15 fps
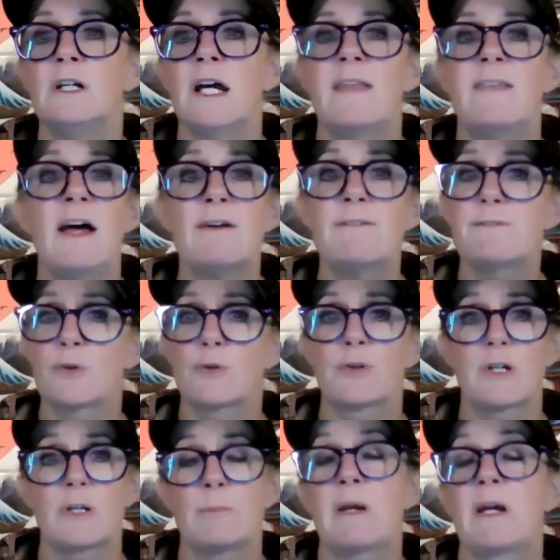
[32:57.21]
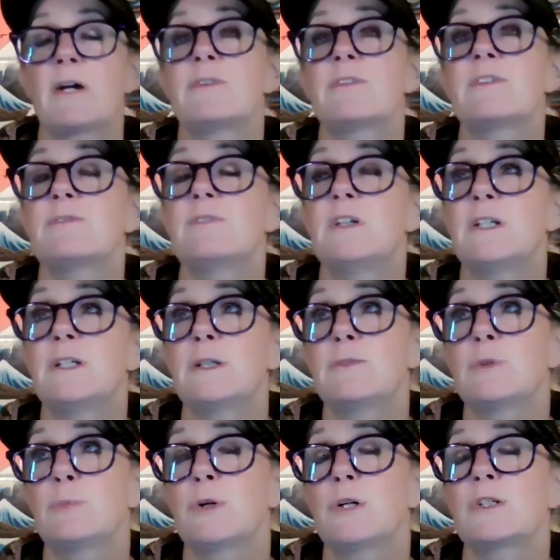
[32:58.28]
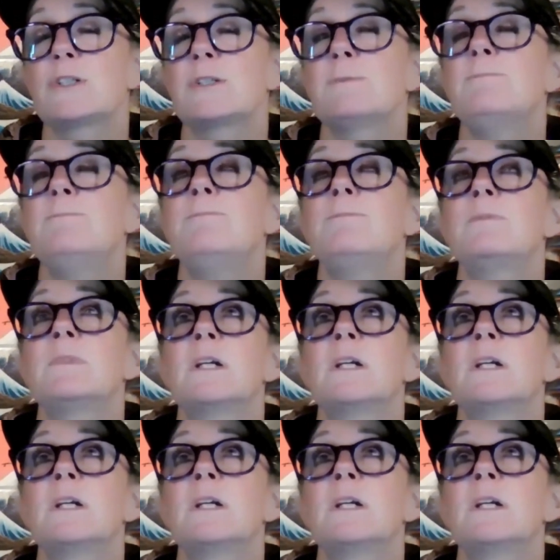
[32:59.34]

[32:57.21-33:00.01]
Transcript: And that further compounds the feeling of depression.